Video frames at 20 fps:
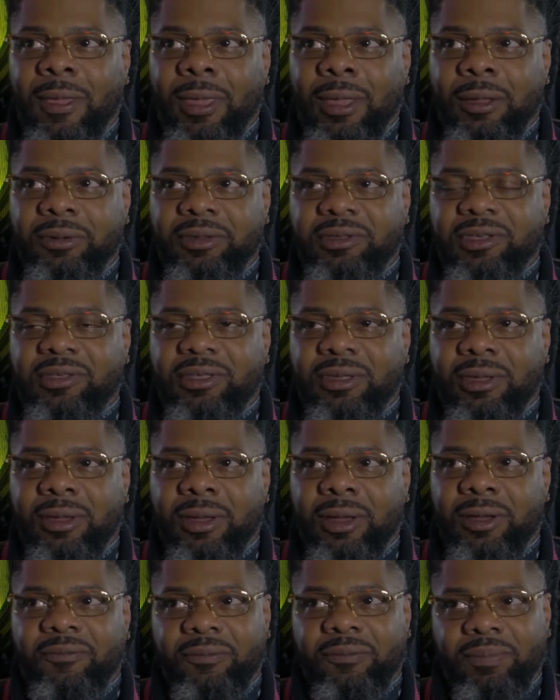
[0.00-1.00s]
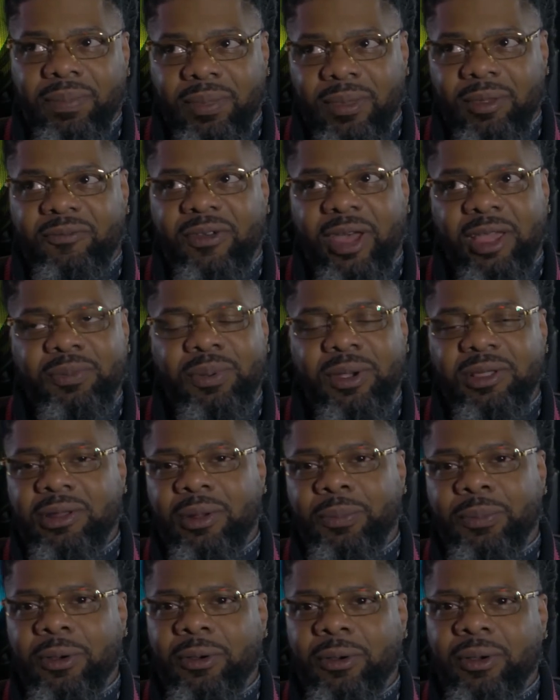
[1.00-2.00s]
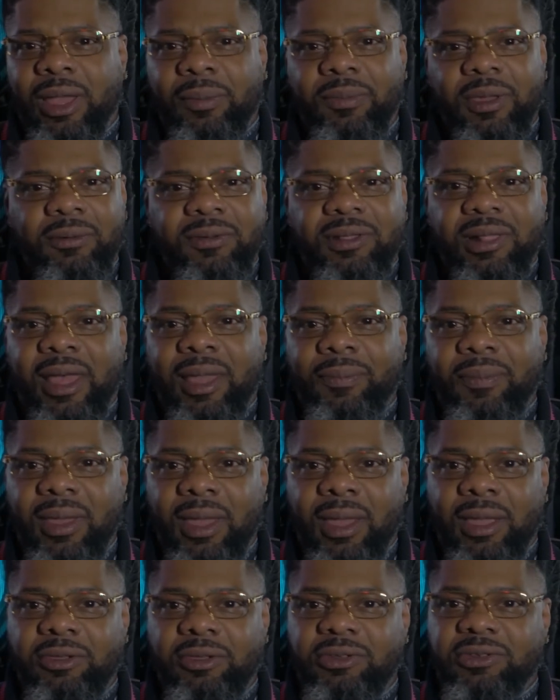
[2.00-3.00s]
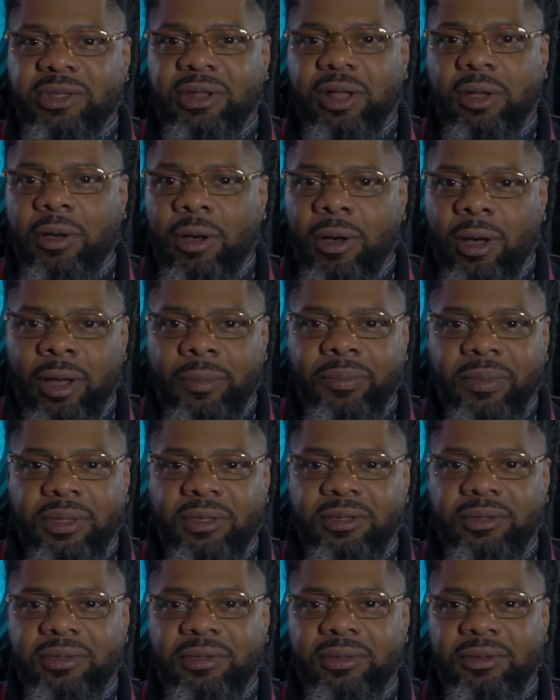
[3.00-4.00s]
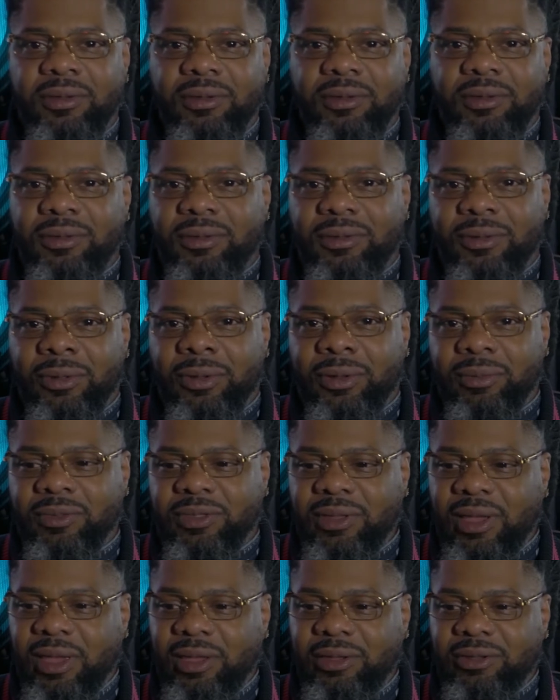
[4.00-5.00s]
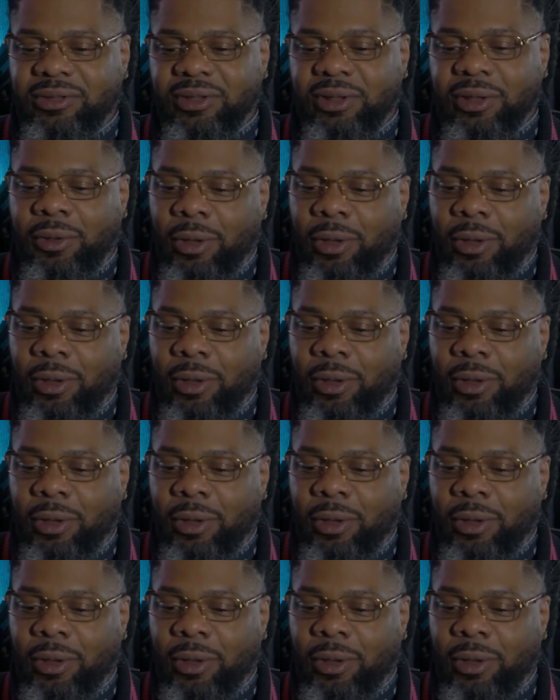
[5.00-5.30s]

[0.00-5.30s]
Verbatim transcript: which is the uh, vice president of programming, he was like, "Man, you should have called me. You, you, know, you know what I'm saying? You should have